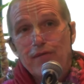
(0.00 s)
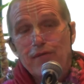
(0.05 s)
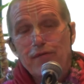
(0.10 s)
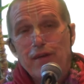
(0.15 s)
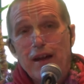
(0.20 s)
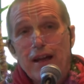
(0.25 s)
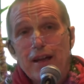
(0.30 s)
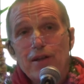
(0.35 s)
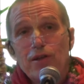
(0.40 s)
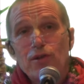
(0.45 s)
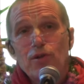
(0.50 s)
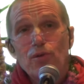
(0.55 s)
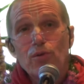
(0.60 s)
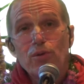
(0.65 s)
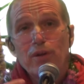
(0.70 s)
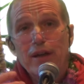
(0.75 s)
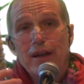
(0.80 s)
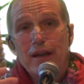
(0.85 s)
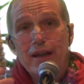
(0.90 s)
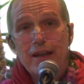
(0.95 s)
When
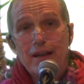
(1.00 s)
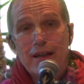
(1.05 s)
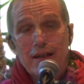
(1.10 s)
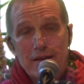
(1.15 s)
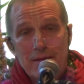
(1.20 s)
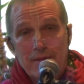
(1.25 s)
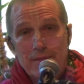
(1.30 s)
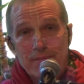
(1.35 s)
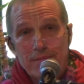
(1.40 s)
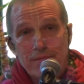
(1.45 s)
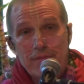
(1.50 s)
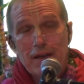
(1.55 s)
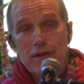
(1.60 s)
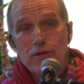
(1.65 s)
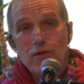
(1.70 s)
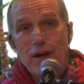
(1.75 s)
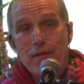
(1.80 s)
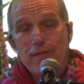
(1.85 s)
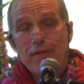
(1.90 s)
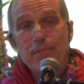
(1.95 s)
you eat, when
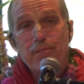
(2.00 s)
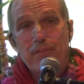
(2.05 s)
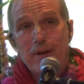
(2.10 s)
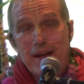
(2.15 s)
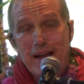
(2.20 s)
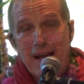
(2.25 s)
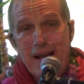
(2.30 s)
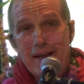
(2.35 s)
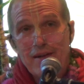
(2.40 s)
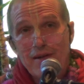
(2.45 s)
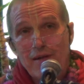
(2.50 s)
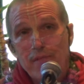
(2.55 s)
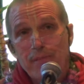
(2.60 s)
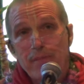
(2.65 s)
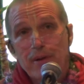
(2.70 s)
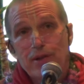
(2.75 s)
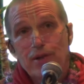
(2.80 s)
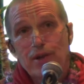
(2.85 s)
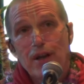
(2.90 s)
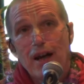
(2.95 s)
you have a plate of
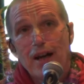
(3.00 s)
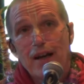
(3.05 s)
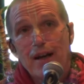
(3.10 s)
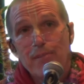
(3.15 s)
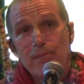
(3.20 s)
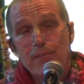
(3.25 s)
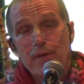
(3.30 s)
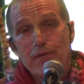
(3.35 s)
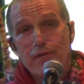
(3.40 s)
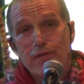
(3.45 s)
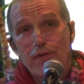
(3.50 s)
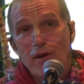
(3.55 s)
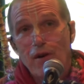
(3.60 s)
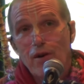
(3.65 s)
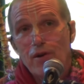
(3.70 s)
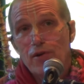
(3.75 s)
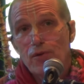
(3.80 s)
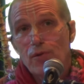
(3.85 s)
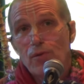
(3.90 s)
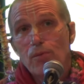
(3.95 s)
prasadam
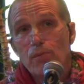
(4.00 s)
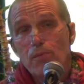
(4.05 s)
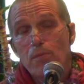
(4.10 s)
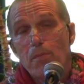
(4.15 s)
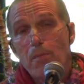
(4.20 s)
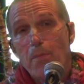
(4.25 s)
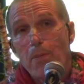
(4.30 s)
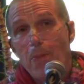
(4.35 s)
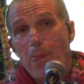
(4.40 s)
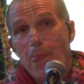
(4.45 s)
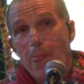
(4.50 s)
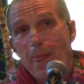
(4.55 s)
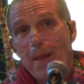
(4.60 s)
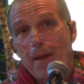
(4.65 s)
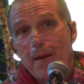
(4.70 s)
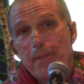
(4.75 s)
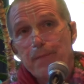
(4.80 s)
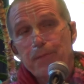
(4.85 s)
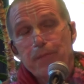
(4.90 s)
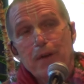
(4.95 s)
before you,
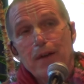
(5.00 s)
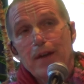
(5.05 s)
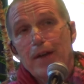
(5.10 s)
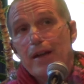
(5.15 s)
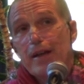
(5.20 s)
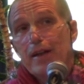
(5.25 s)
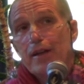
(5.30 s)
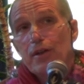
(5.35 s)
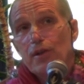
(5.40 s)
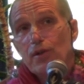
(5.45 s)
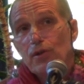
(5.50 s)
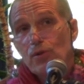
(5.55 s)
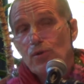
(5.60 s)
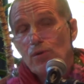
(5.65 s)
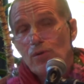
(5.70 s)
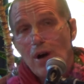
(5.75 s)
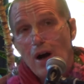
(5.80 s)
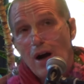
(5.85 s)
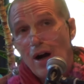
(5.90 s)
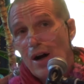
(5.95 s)

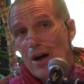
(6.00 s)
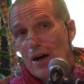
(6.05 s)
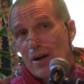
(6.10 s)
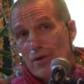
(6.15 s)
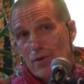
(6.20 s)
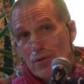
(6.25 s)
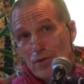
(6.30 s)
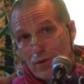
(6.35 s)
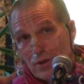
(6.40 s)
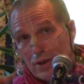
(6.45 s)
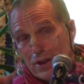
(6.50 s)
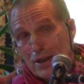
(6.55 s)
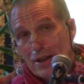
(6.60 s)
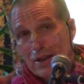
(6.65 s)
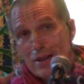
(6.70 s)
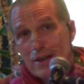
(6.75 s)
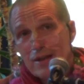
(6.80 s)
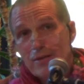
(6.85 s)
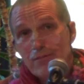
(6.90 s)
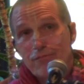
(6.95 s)
you are
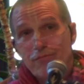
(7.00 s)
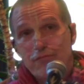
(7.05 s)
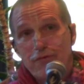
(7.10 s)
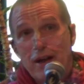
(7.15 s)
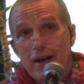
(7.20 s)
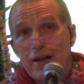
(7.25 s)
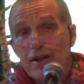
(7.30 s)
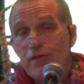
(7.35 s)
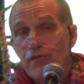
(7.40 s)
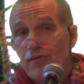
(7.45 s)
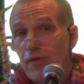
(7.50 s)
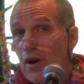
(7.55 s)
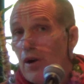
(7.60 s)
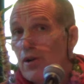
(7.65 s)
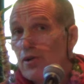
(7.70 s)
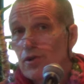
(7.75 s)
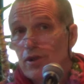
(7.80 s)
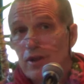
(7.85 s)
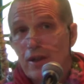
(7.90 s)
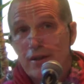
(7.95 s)
really very
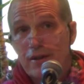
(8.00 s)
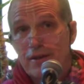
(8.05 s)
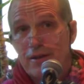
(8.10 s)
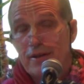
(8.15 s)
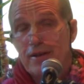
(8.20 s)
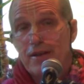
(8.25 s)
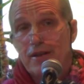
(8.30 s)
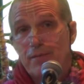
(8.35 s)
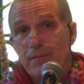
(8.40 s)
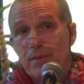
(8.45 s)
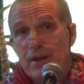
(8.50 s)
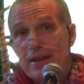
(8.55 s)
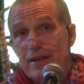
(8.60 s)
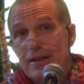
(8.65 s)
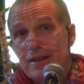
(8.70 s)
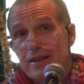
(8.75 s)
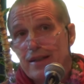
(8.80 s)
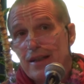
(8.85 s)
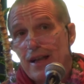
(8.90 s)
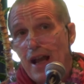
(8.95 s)
fortunate. This means
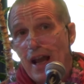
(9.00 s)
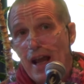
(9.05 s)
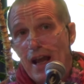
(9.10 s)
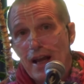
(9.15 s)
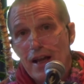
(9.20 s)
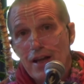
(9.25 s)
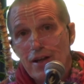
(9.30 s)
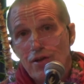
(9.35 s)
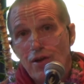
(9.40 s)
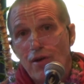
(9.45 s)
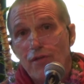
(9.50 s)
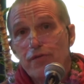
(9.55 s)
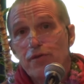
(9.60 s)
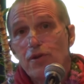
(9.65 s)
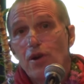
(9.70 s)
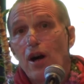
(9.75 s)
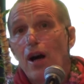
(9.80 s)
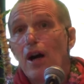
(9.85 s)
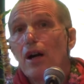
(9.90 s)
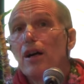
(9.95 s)
the end of
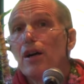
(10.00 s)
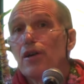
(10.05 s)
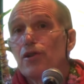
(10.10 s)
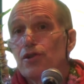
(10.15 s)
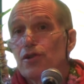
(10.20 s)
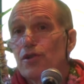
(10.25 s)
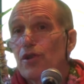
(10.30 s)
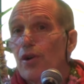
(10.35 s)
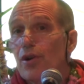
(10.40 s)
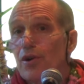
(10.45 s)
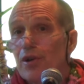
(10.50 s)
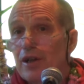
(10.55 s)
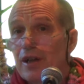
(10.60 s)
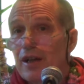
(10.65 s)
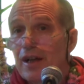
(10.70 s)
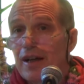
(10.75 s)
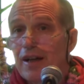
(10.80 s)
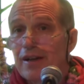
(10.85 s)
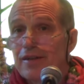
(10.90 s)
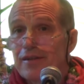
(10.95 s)
your hunger story
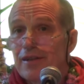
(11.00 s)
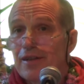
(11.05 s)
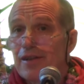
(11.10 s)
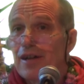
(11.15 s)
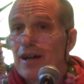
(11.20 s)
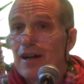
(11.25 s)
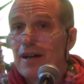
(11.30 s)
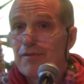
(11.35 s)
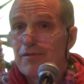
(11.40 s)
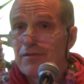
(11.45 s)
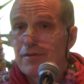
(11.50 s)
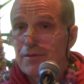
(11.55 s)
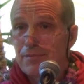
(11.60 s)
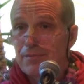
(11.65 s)
has arrived.